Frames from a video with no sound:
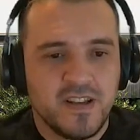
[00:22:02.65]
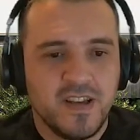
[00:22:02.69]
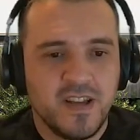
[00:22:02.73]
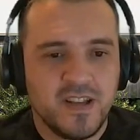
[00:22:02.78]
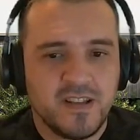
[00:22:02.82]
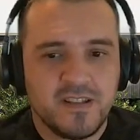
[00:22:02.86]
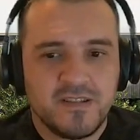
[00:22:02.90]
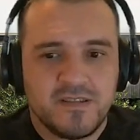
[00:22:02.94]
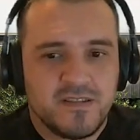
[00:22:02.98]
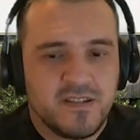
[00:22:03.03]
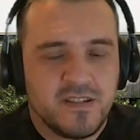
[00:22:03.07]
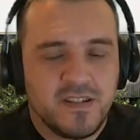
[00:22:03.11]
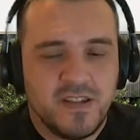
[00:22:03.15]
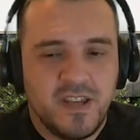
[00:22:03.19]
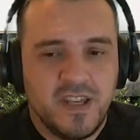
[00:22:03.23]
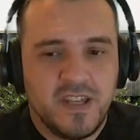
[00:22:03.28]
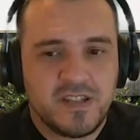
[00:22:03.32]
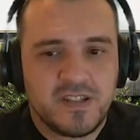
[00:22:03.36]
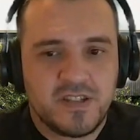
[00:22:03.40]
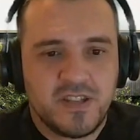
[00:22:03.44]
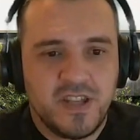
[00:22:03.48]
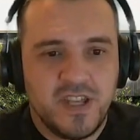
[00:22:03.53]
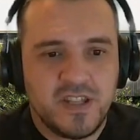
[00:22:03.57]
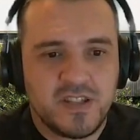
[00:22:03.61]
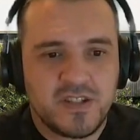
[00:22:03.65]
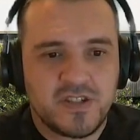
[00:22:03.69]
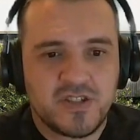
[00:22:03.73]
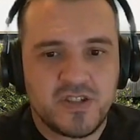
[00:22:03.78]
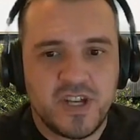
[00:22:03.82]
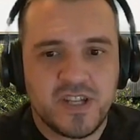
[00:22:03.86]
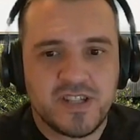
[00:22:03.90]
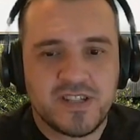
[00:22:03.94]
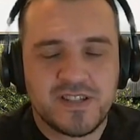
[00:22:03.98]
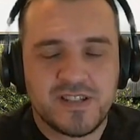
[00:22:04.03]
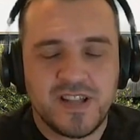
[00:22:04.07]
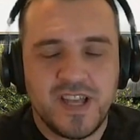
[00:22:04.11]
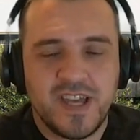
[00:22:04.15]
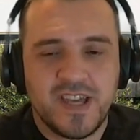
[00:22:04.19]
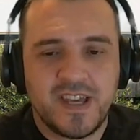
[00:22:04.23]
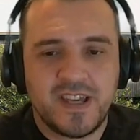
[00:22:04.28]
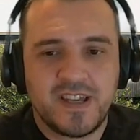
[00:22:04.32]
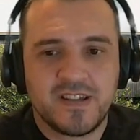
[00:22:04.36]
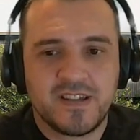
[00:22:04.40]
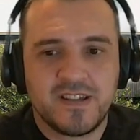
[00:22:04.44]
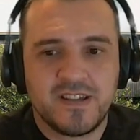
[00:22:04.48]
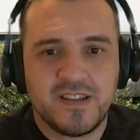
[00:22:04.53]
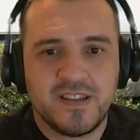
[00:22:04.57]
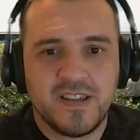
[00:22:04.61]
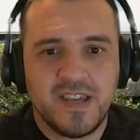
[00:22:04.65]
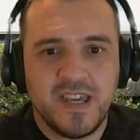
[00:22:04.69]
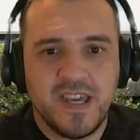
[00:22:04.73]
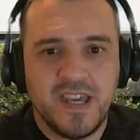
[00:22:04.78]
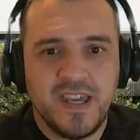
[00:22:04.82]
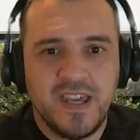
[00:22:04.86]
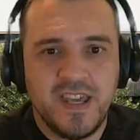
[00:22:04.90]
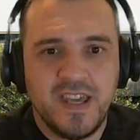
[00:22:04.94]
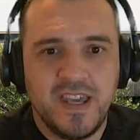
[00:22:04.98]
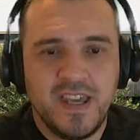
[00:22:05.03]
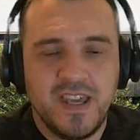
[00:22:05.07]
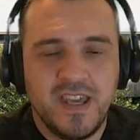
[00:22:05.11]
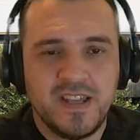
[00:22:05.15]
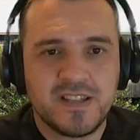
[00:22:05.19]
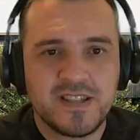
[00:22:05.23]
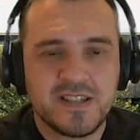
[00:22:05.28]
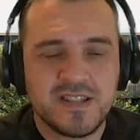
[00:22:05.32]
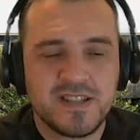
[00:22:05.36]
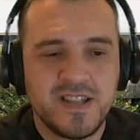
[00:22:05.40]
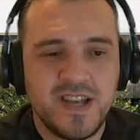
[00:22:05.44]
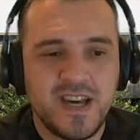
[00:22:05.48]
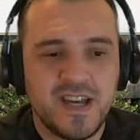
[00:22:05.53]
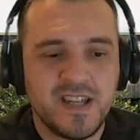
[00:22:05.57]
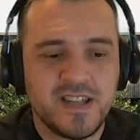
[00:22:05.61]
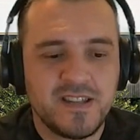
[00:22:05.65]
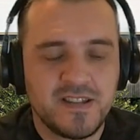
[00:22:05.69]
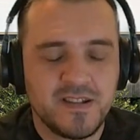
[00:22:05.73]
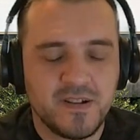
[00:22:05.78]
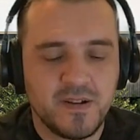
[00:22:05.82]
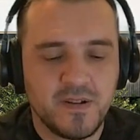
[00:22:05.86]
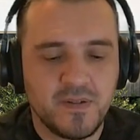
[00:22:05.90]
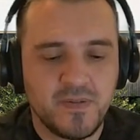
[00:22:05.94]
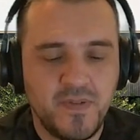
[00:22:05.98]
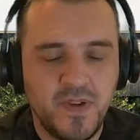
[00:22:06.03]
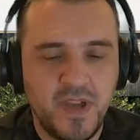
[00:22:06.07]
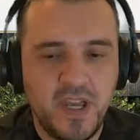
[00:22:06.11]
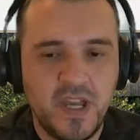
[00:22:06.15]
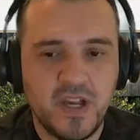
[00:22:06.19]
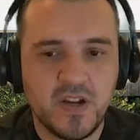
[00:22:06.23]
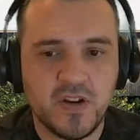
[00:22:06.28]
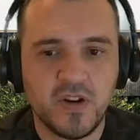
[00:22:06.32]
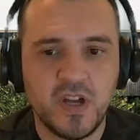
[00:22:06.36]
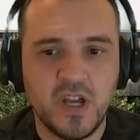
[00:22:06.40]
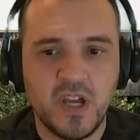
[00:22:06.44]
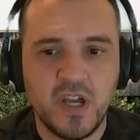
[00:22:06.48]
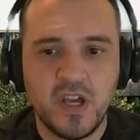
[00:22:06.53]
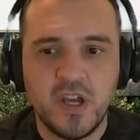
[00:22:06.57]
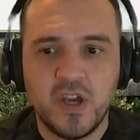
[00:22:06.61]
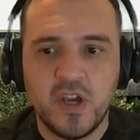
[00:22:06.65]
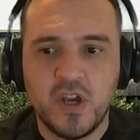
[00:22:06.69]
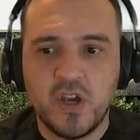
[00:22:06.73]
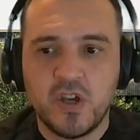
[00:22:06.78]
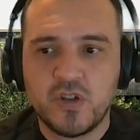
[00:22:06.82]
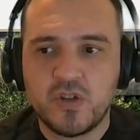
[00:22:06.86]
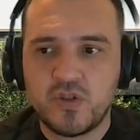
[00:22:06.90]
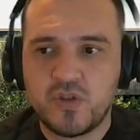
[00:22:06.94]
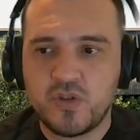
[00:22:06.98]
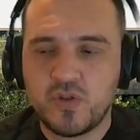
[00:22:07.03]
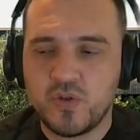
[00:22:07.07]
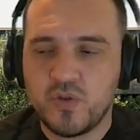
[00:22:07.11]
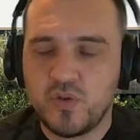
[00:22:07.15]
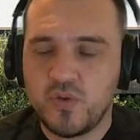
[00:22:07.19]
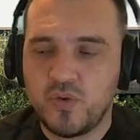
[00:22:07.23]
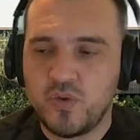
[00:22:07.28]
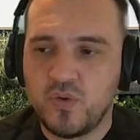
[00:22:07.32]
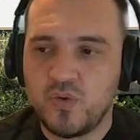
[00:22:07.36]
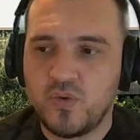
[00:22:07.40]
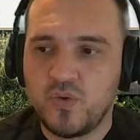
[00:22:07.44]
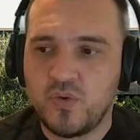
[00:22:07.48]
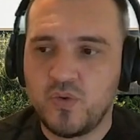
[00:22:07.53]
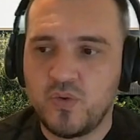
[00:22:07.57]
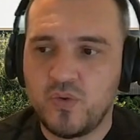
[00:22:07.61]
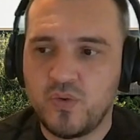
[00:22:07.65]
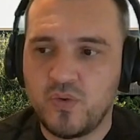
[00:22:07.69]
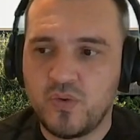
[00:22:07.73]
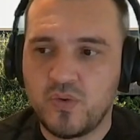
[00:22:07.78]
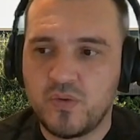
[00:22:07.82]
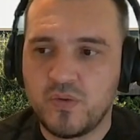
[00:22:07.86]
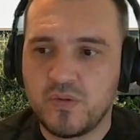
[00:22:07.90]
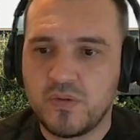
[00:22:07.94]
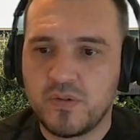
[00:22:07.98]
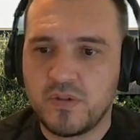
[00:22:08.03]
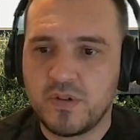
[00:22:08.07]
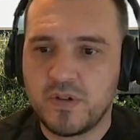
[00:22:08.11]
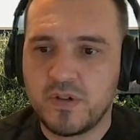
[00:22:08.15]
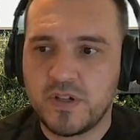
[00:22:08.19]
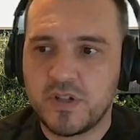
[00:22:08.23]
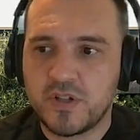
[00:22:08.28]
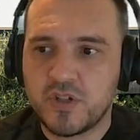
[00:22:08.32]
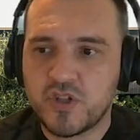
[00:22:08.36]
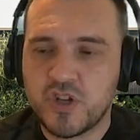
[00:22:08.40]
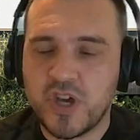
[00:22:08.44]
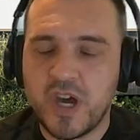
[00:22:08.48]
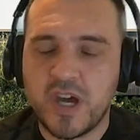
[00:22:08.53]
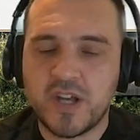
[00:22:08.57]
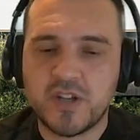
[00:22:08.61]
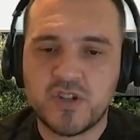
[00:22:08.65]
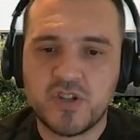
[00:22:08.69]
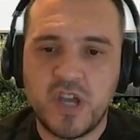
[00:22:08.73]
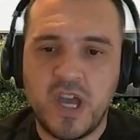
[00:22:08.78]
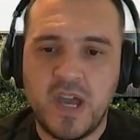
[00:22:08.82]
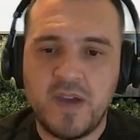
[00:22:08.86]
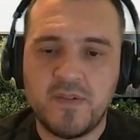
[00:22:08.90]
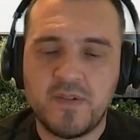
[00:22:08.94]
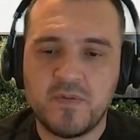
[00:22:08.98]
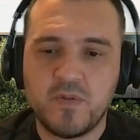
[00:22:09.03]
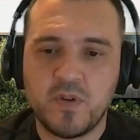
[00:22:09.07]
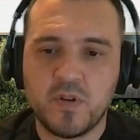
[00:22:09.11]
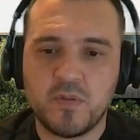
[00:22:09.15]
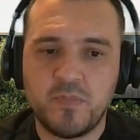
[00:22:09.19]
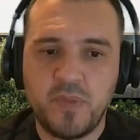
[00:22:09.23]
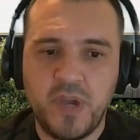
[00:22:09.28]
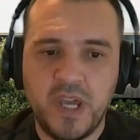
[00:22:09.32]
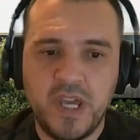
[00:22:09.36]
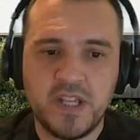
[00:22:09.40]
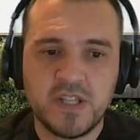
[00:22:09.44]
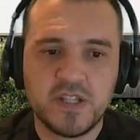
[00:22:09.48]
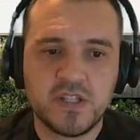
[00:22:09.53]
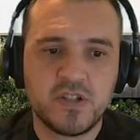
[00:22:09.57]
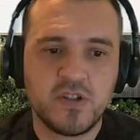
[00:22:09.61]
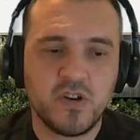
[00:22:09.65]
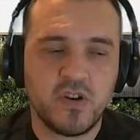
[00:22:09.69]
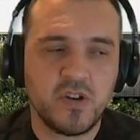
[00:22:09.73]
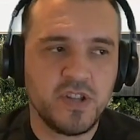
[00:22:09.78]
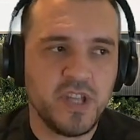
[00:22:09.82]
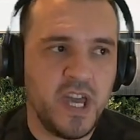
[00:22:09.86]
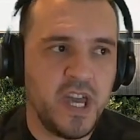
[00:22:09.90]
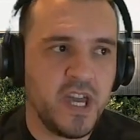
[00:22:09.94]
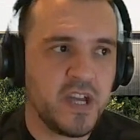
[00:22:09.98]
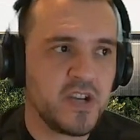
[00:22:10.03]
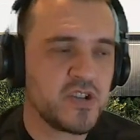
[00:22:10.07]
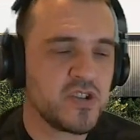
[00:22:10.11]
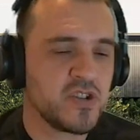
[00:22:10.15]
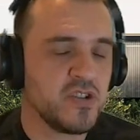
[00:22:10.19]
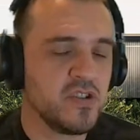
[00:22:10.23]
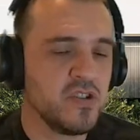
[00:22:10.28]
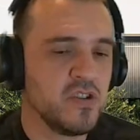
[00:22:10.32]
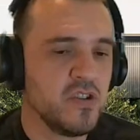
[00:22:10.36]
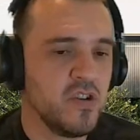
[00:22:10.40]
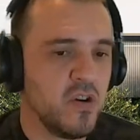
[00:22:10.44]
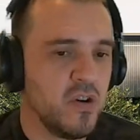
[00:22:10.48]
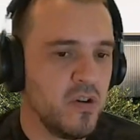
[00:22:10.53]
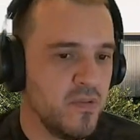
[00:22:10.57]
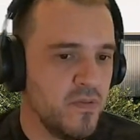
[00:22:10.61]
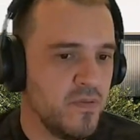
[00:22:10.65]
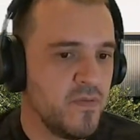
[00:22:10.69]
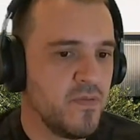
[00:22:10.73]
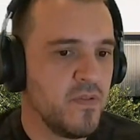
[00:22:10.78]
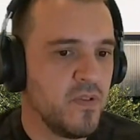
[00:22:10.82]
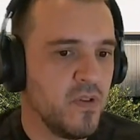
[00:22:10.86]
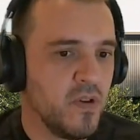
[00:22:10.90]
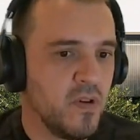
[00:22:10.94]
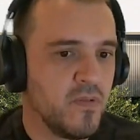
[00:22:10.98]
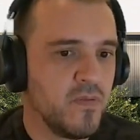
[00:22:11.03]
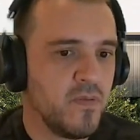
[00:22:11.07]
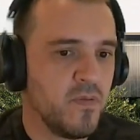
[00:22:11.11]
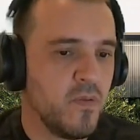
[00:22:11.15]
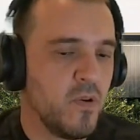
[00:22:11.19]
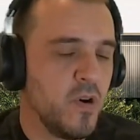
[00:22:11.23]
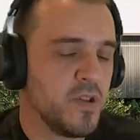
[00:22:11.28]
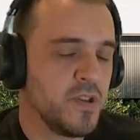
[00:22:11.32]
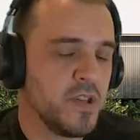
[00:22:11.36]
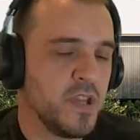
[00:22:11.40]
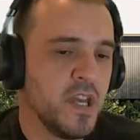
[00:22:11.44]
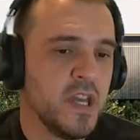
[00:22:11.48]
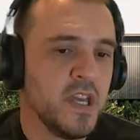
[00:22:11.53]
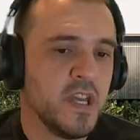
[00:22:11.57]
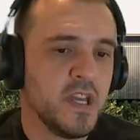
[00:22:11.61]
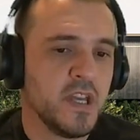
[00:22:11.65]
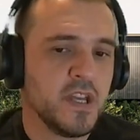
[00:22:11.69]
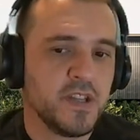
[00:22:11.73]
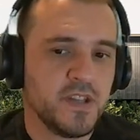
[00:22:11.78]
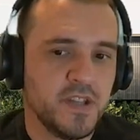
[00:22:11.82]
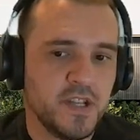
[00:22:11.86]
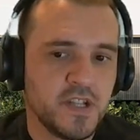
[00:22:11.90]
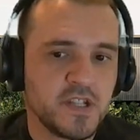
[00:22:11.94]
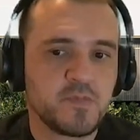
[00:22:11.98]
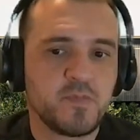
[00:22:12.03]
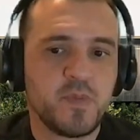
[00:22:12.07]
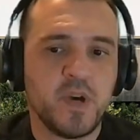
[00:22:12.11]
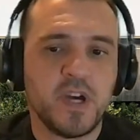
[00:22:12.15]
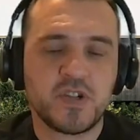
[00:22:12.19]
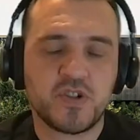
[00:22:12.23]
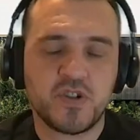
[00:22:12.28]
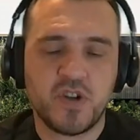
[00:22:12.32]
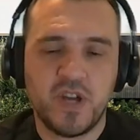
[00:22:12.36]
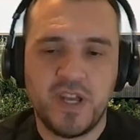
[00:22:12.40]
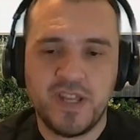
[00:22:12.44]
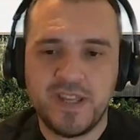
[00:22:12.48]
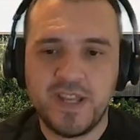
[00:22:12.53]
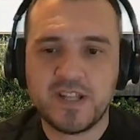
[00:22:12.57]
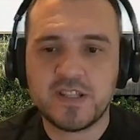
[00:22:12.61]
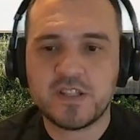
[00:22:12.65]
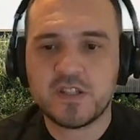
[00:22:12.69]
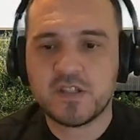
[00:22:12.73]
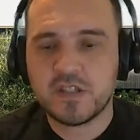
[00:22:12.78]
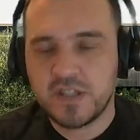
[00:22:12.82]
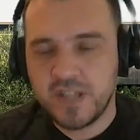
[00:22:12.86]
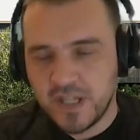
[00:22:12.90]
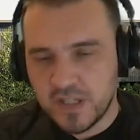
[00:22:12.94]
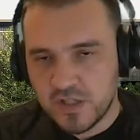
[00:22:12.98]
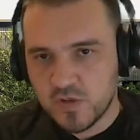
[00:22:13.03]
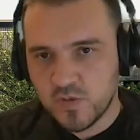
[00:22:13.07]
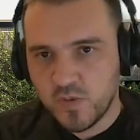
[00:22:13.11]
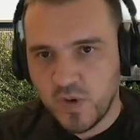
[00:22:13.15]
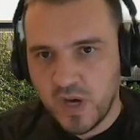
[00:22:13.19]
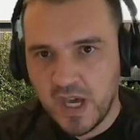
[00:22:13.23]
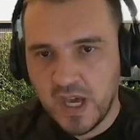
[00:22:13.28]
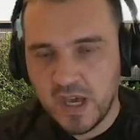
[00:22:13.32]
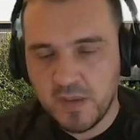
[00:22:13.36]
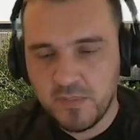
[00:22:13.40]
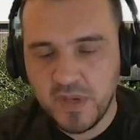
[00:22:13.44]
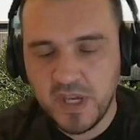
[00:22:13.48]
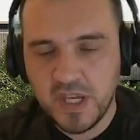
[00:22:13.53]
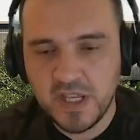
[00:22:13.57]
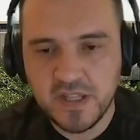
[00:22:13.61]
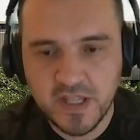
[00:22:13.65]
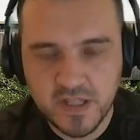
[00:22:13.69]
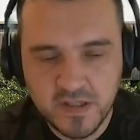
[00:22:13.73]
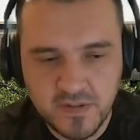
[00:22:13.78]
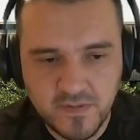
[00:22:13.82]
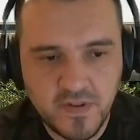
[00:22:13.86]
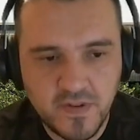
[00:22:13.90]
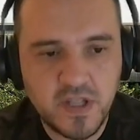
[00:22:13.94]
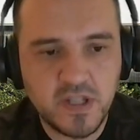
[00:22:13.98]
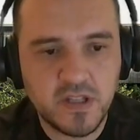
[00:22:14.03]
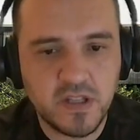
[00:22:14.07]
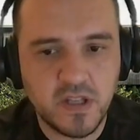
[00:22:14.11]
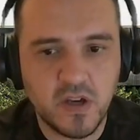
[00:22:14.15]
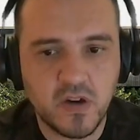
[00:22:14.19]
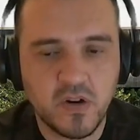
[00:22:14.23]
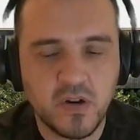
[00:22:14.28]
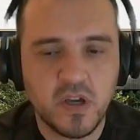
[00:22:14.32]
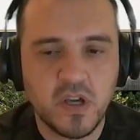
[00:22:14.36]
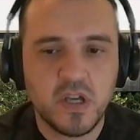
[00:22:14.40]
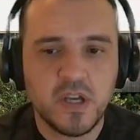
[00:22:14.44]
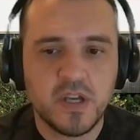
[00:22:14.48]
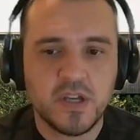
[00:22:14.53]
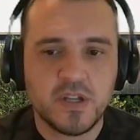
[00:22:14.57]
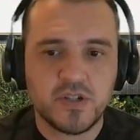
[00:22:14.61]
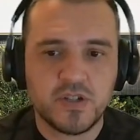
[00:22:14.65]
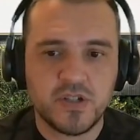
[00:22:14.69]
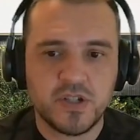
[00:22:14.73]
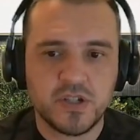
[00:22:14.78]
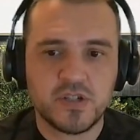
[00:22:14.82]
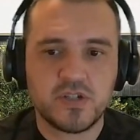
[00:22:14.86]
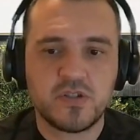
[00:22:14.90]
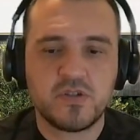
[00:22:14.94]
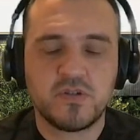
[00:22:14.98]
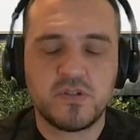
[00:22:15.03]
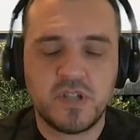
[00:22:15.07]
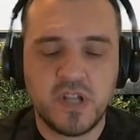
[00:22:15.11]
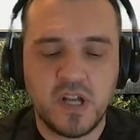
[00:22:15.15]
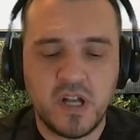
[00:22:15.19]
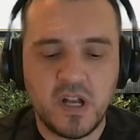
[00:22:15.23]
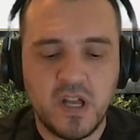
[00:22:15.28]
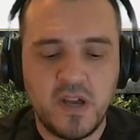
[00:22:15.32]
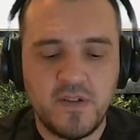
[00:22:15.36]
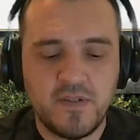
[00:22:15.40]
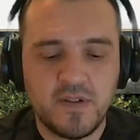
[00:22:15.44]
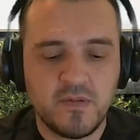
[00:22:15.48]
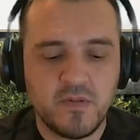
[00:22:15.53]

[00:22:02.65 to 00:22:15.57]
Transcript: And it's it's just like it, it's not uh, fair to judge everyone based on the action of of one dispatcher, and that's that's why I made that video just to tell mm-hmm.